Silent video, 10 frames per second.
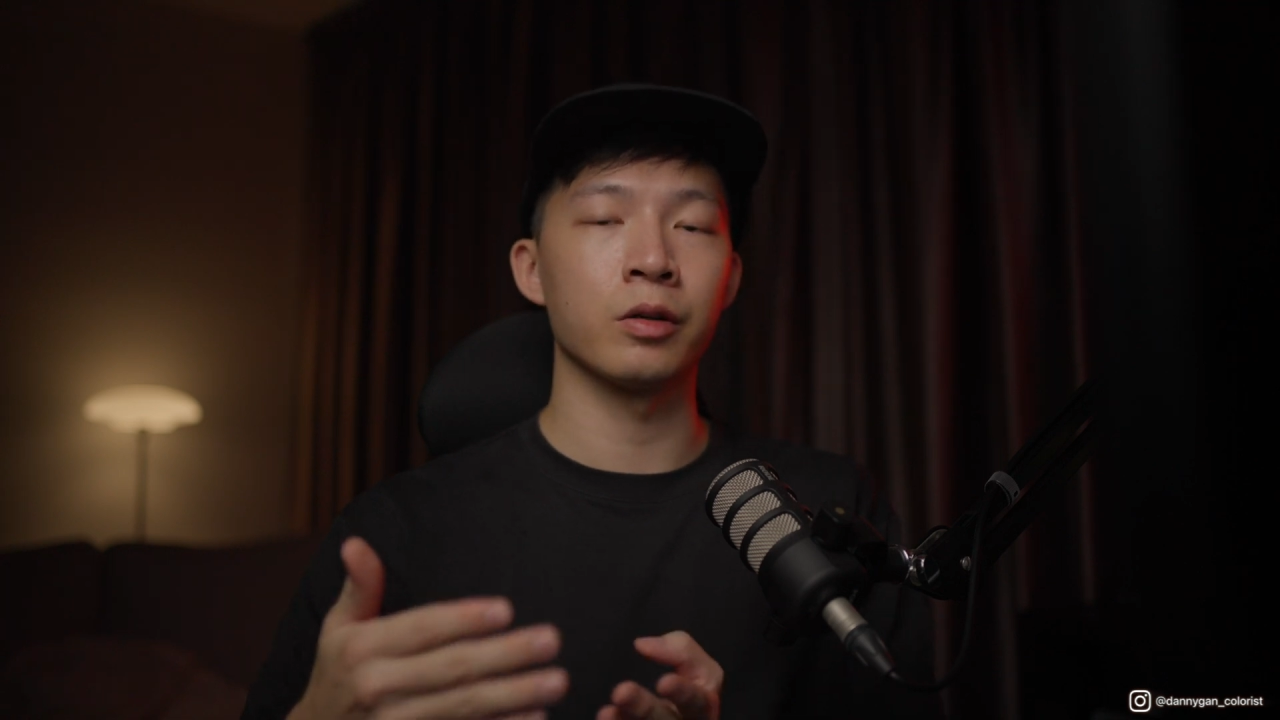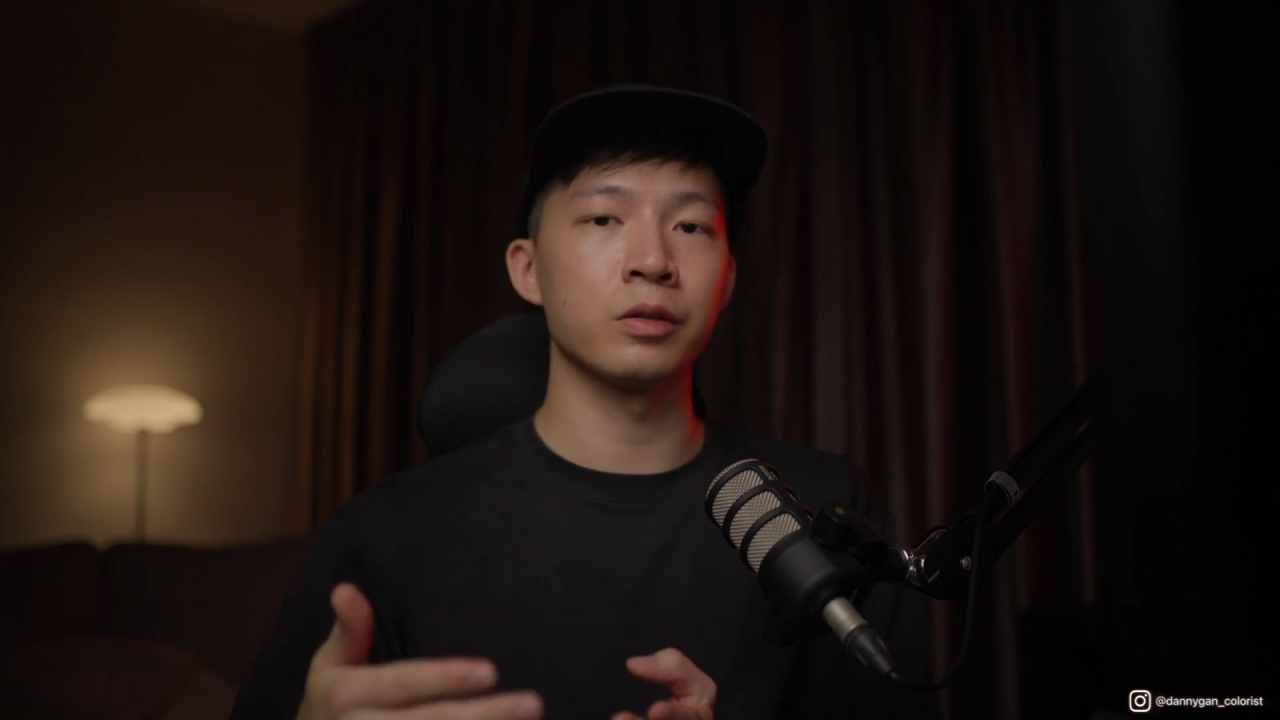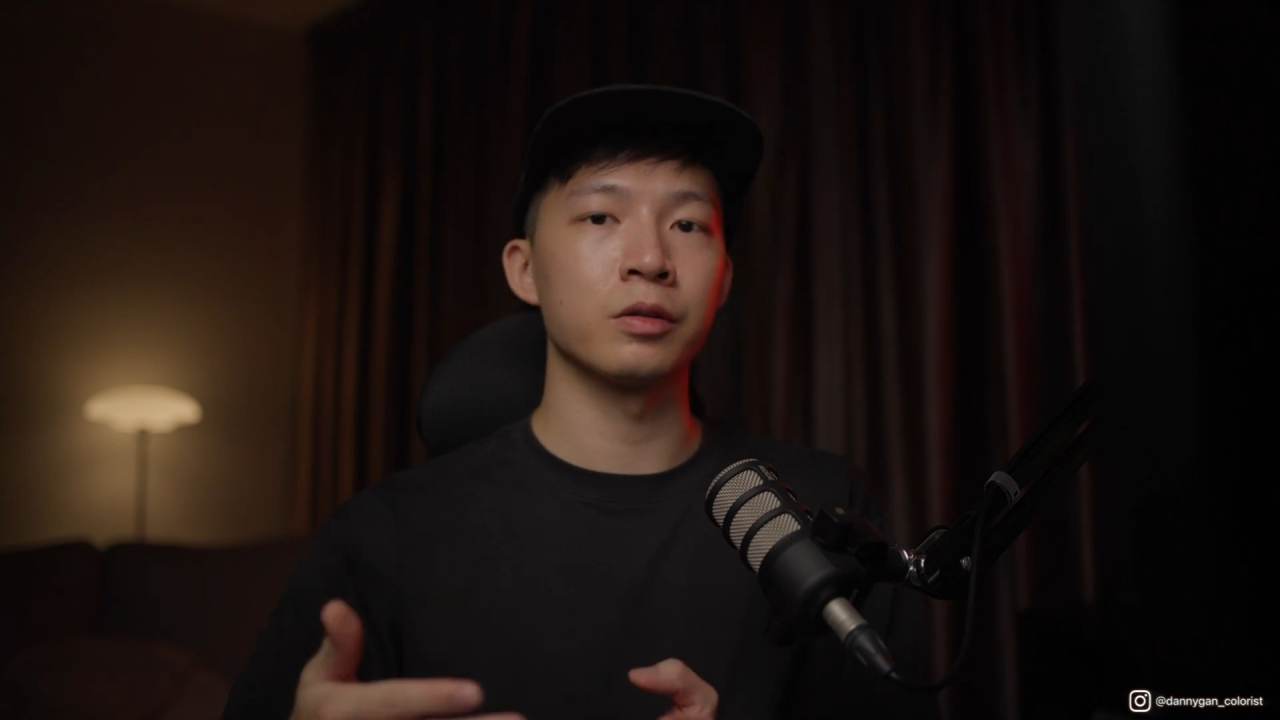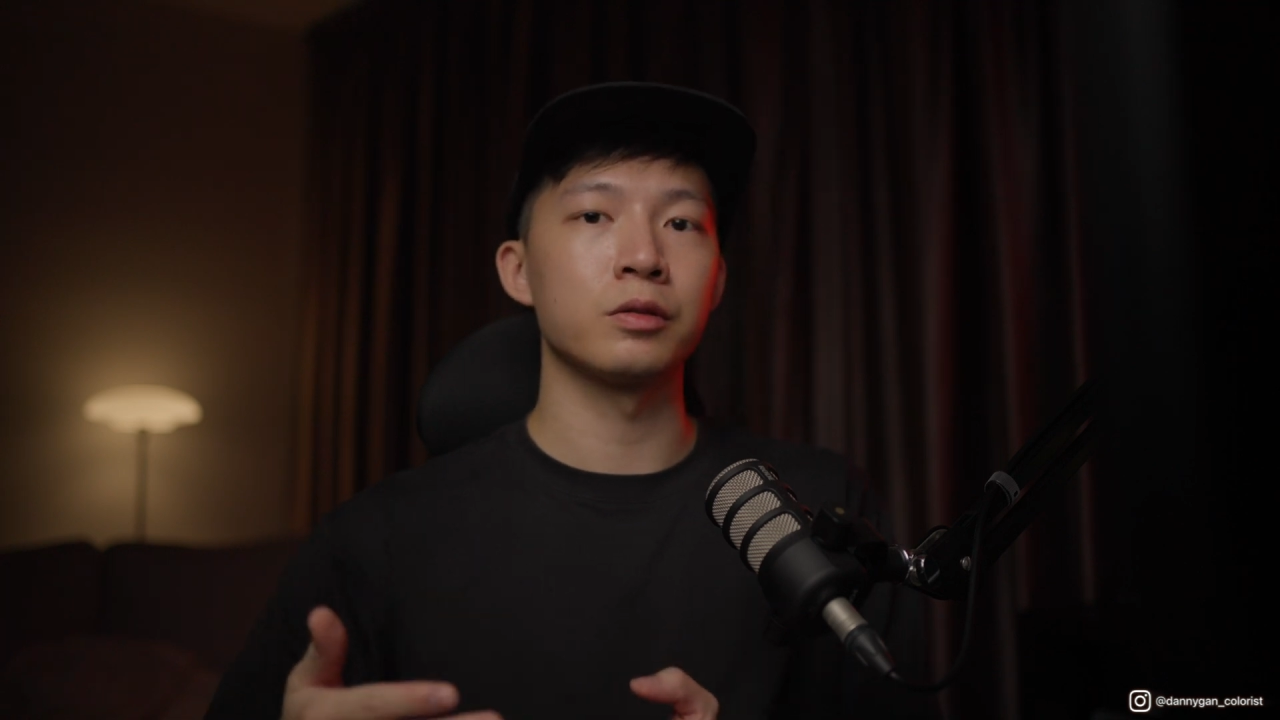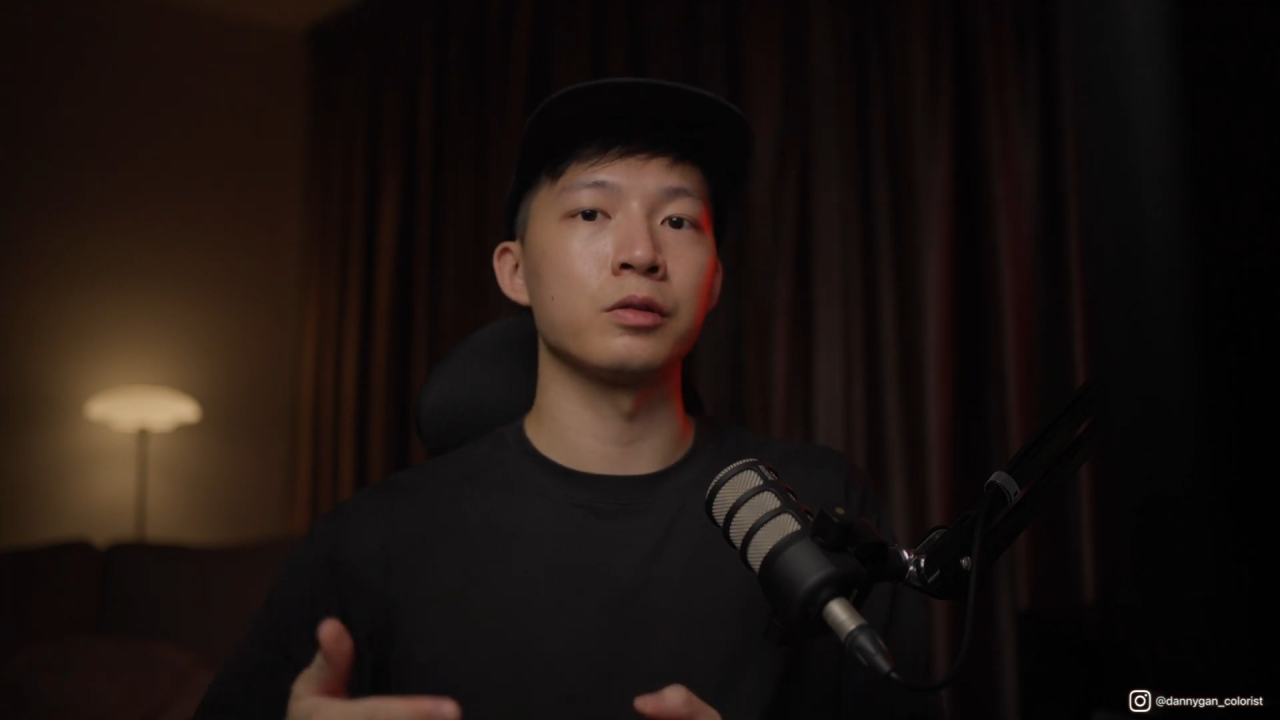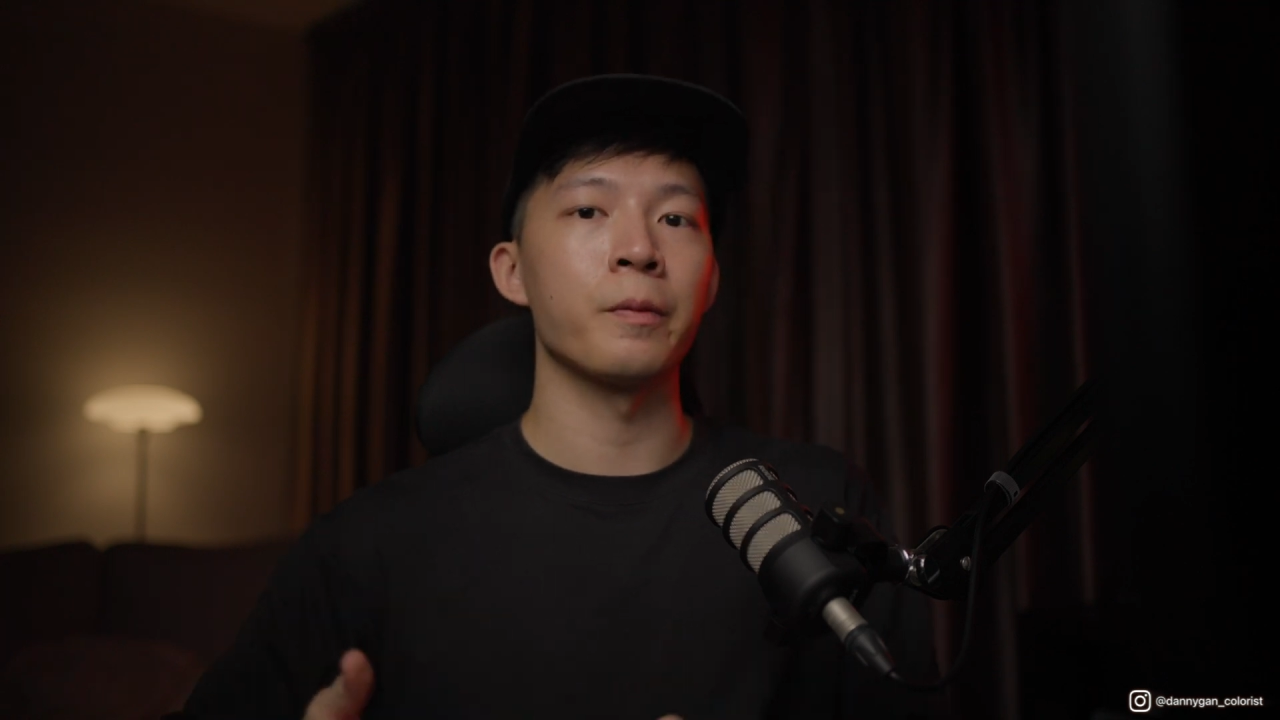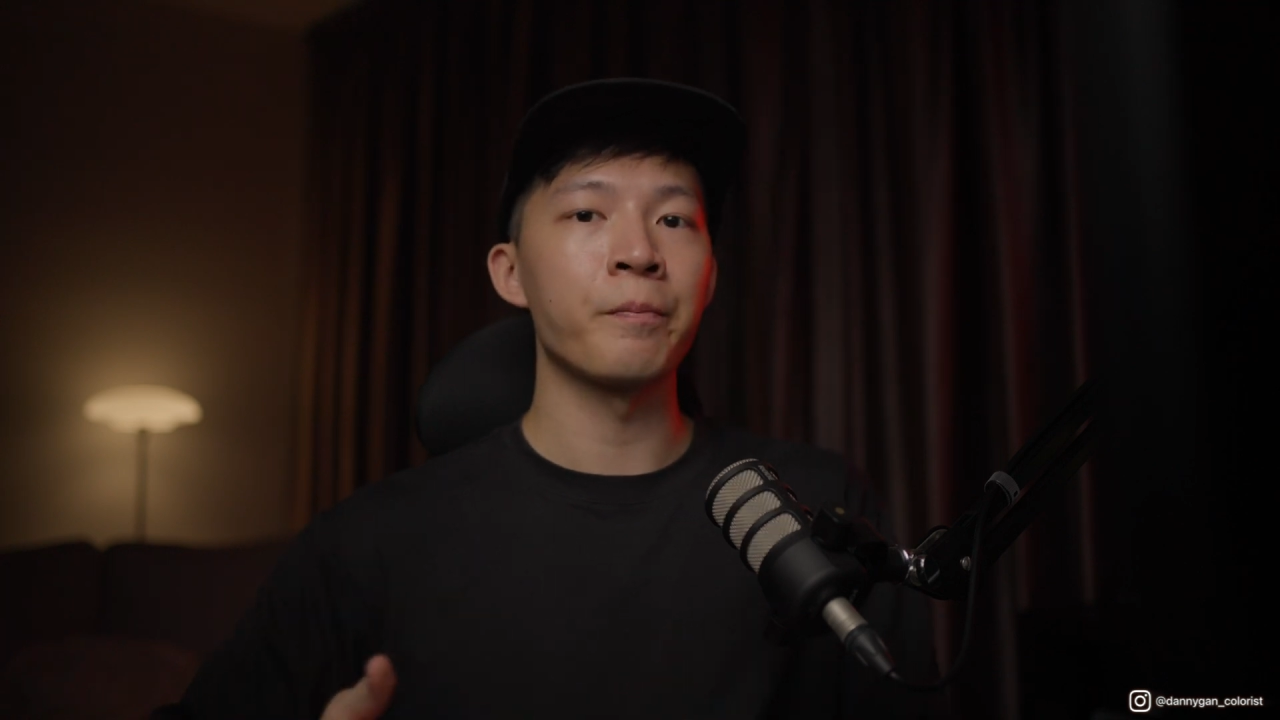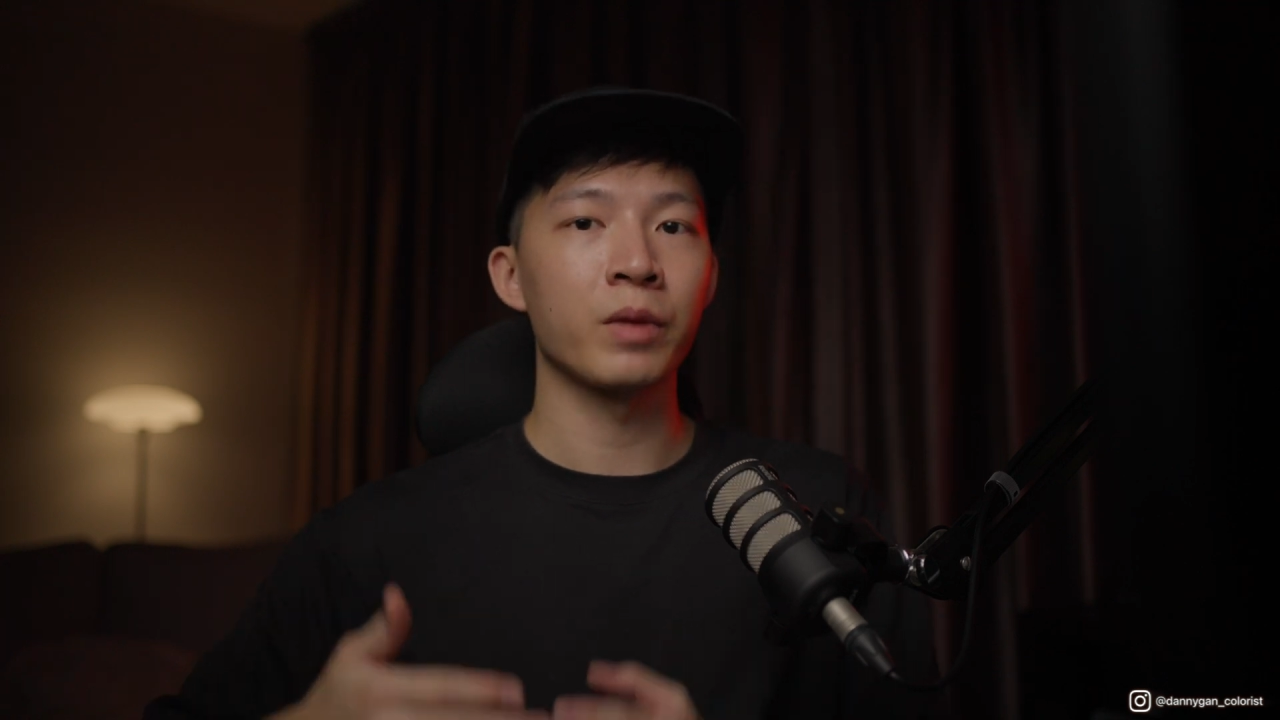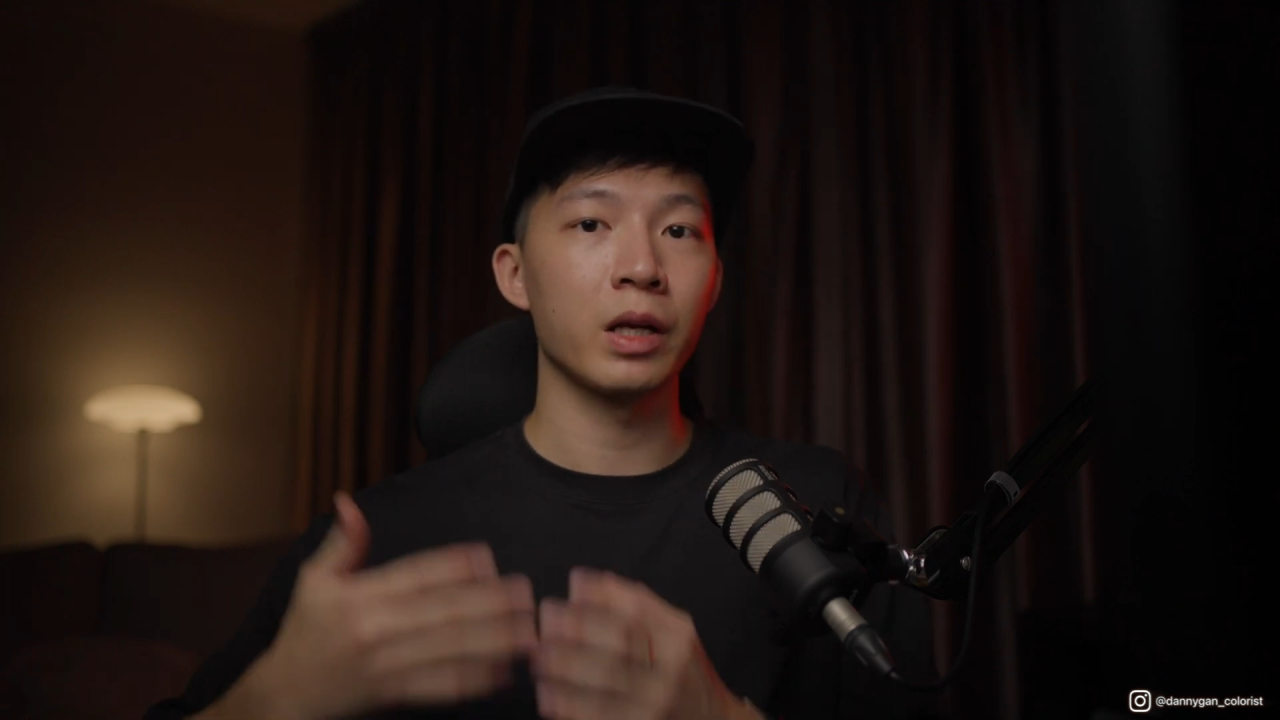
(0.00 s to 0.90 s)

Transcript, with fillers: order to